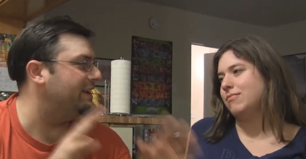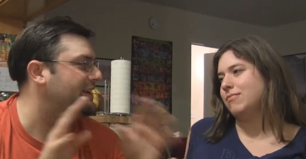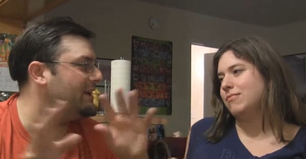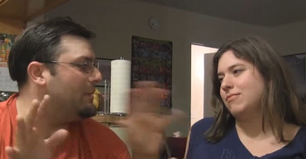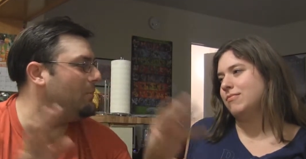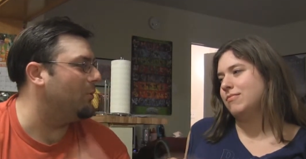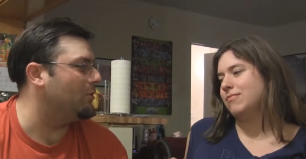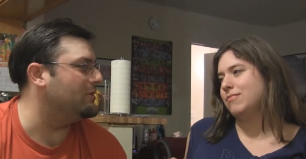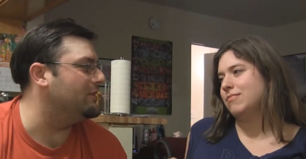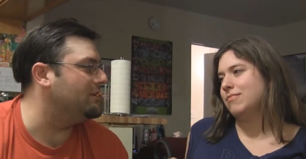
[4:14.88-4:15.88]
Speaker 1: like
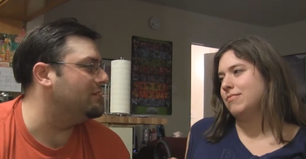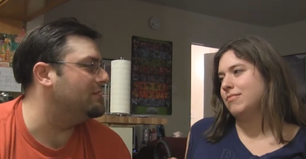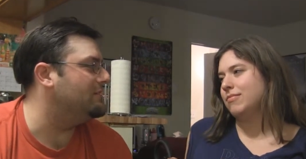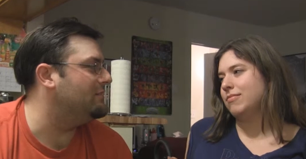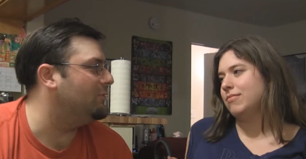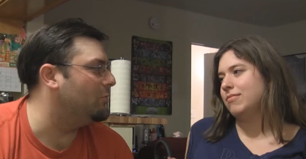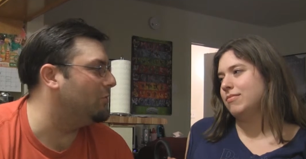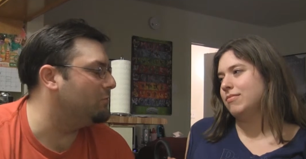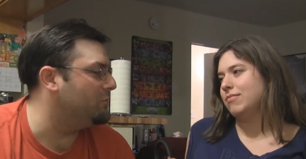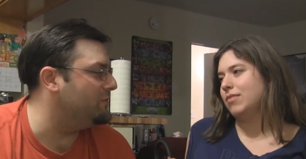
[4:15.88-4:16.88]
important
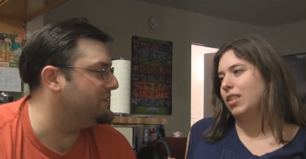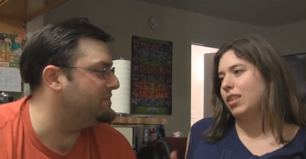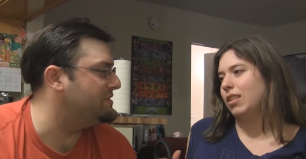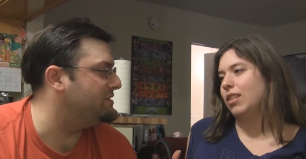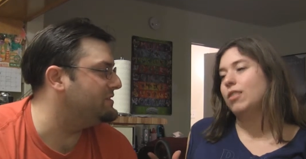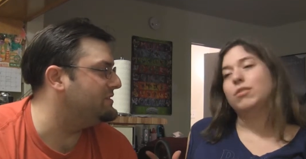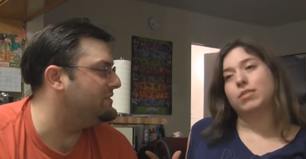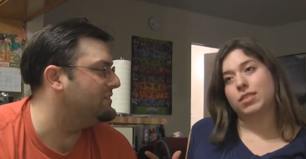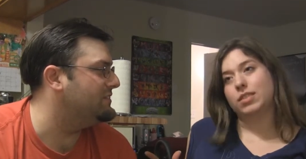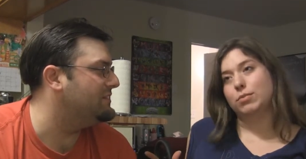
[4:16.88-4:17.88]
horror movies? Yeah,
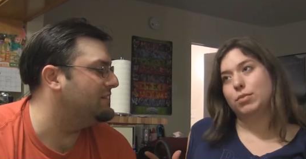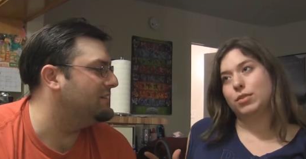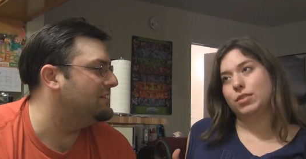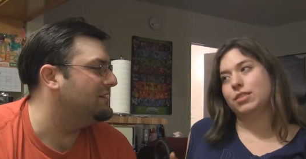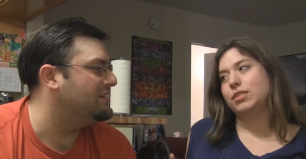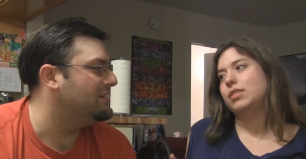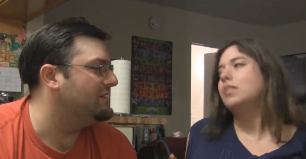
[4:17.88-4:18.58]
that's important.